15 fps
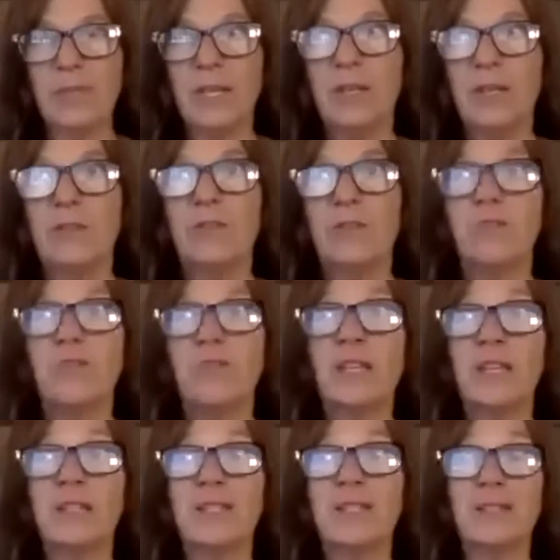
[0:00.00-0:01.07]

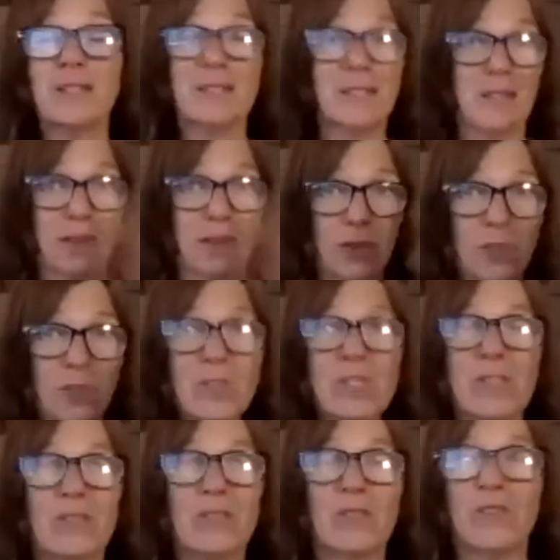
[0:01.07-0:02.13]
feeds the cells,
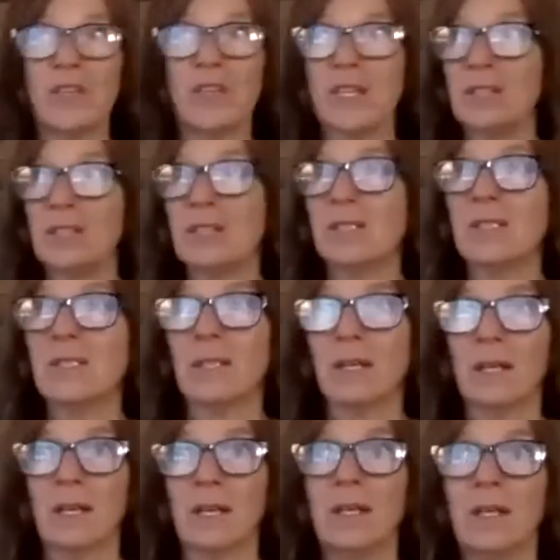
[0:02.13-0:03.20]
it feeds
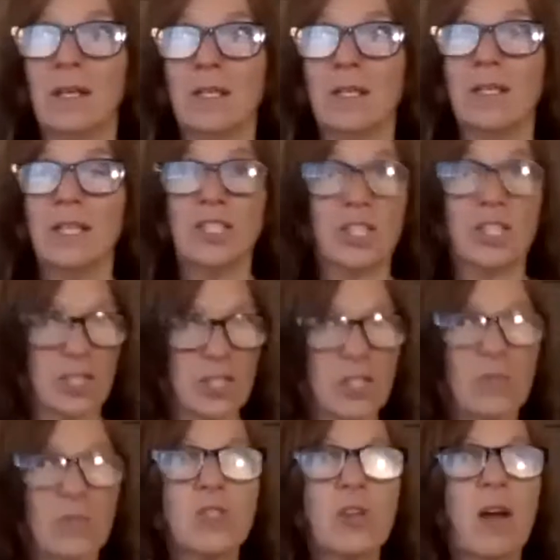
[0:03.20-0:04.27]
the
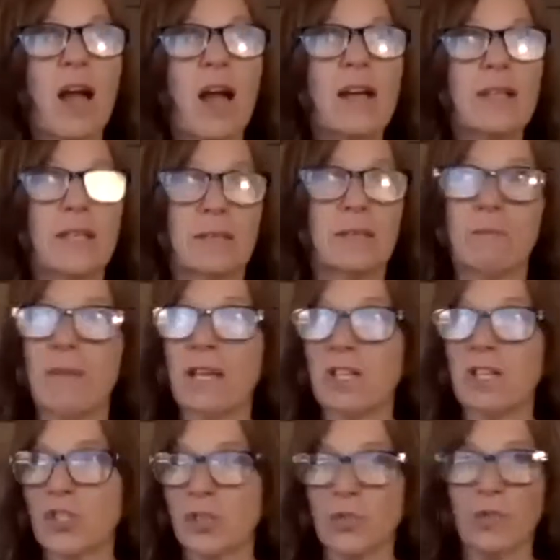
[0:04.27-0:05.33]
digestive tract, it makes
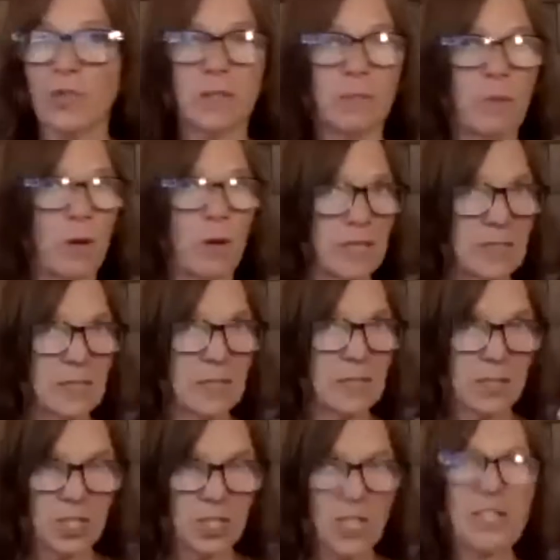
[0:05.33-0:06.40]
sure that the body's
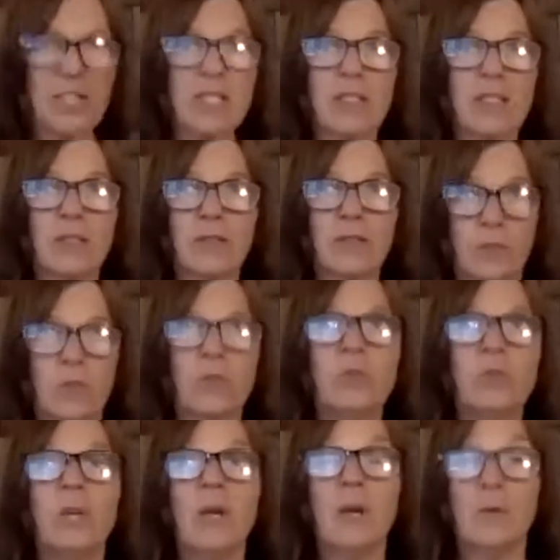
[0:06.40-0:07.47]
ingesting the food
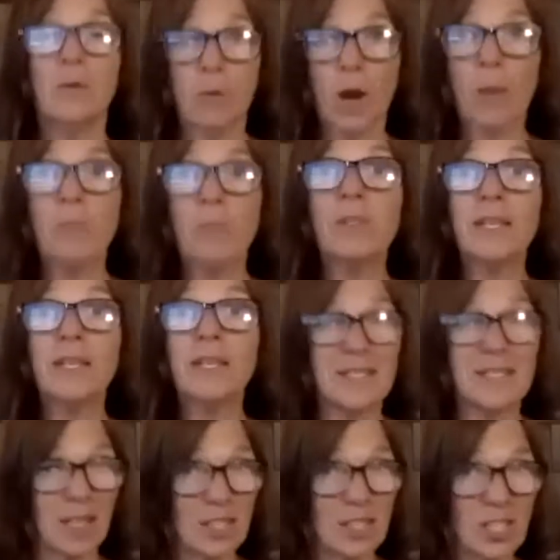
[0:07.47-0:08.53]
properly and
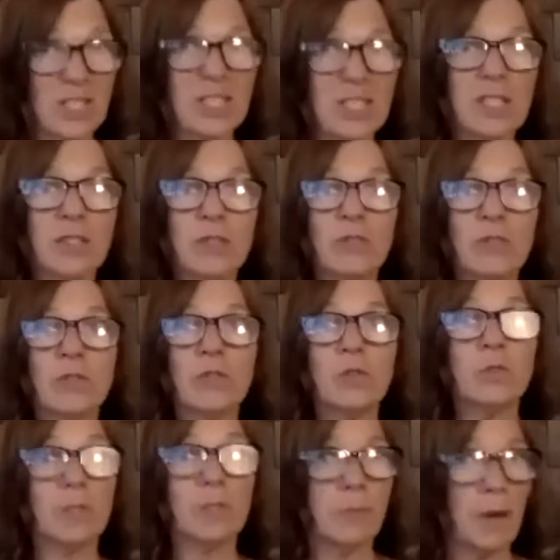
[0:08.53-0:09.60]
digesting the food,
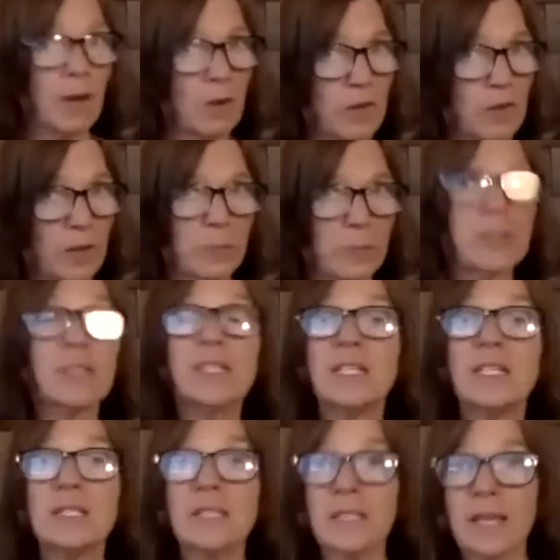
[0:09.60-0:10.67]
and the
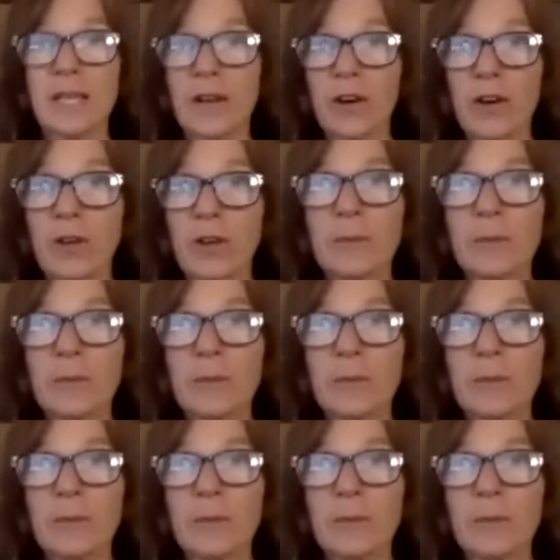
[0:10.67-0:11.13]
bioavailability is there,